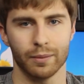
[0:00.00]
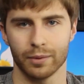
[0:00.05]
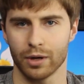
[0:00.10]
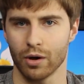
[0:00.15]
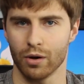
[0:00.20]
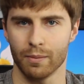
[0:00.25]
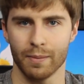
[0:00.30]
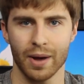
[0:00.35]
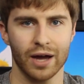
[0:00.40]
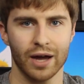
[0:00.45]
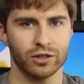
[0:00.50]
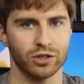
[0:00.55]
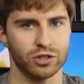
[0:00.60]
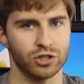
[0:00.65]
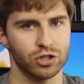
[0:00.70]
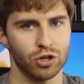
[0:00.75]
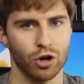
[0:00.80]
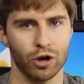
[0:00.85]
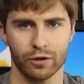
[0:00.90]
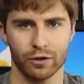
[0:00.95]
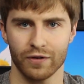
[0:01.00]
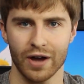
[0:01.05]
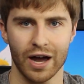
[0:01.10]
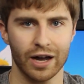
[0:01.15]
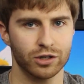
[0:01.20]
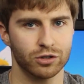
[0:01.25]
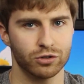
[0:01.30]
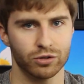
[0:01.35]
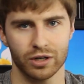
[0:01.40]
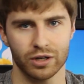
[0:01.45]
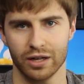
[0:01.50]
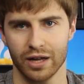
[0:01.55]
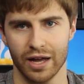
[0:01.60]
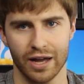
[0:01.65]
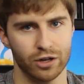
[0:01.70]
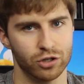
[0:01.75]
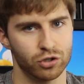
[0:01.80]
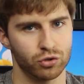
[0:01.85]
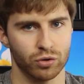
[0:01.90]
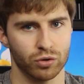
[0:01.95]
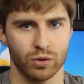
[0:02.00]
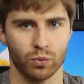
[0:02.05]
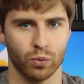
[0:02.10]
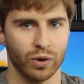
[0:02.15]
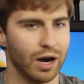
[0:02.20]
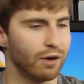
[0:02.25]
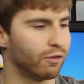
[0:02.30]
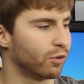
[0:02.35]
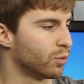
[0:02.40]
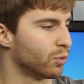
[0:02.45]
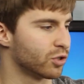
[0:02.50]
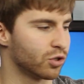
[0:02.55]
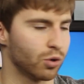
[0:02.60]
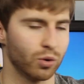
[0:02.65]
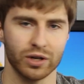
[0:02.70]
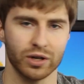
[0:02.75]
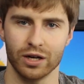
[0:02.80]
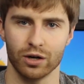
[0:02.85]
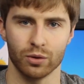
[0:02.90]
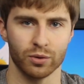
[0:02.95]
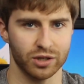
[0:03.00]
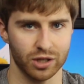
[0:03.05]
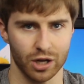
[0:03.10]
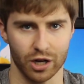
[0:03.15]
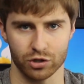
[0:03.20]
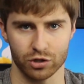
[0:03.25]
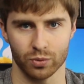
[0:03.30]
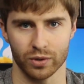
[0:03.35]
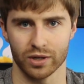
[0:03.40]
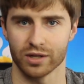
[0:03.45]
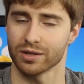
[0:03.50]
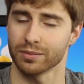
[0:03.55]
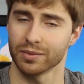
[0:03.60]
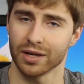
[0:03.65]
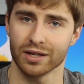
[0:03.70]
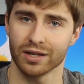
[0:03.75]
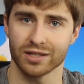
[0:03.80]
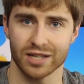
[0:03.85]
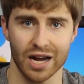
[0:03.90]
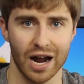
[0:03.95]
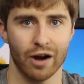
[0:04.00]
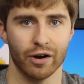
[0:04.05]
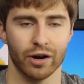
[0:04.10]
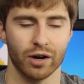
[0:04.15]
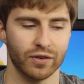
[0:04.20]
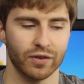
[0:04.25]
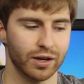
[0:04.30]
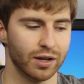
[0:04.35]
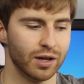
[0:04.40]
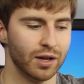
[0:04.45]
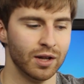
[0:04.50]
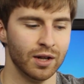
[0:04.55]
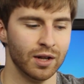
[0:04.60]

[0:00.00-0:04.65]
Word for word: I'm going back to stock factory, Android, whatever was on here with TouchWiz. I'm getting tired of it.